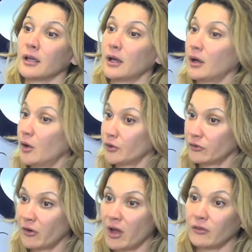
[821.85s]
on
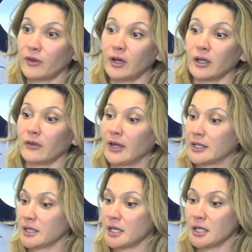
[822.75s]
the vulva, if it
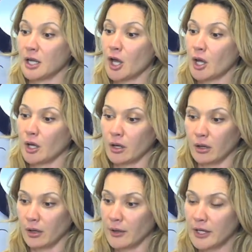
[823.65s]
has any
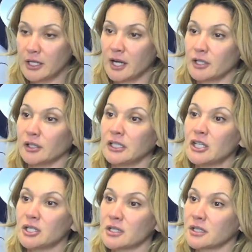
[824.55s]
kind of
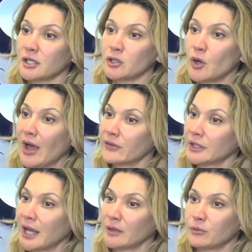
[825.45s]
lesions that you
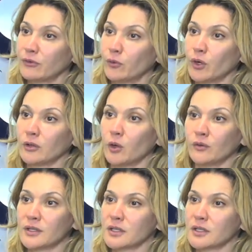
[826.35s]
haven't had before, and all of a